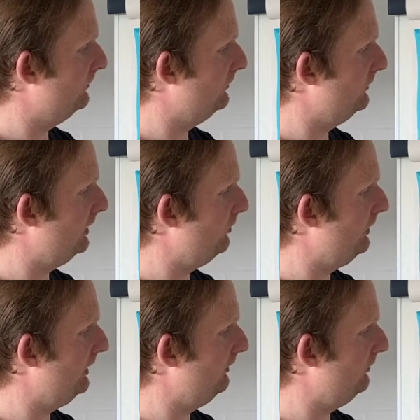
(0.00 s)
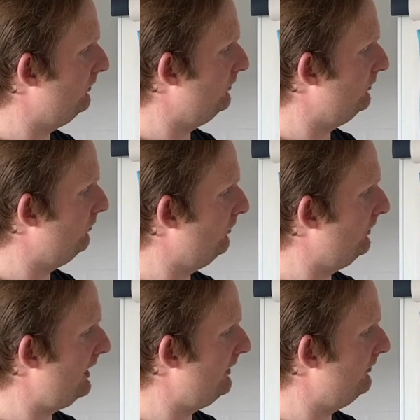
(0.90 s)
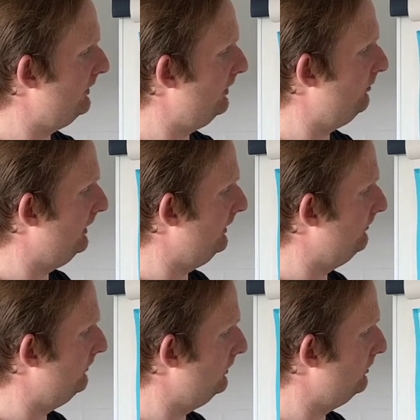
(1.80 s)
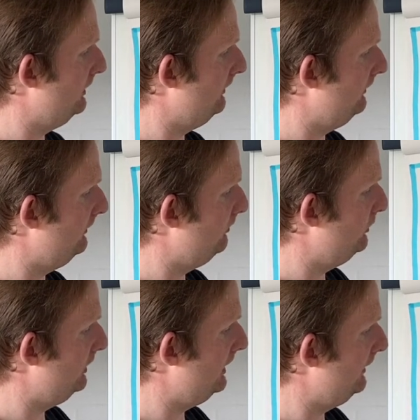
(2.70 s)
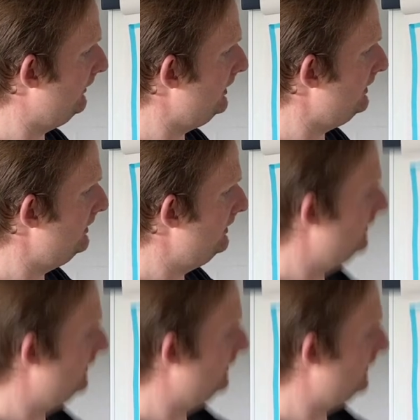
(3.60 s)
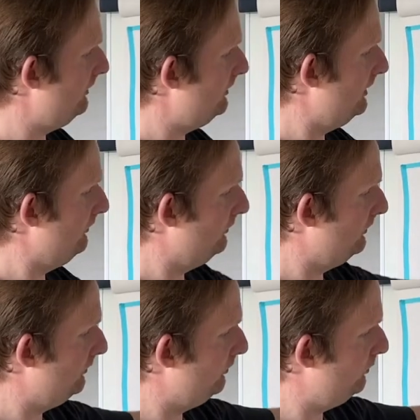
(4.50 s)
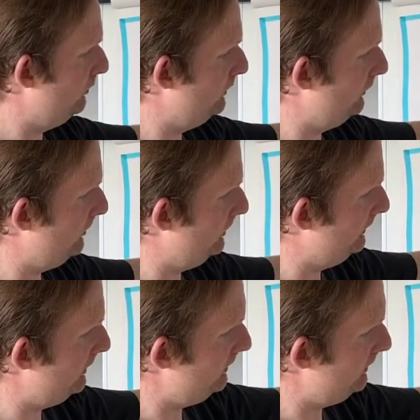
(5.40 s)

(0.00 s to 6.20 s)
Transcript: how big should the arrowhead be? So let's put it like there. Now I've put a small dot.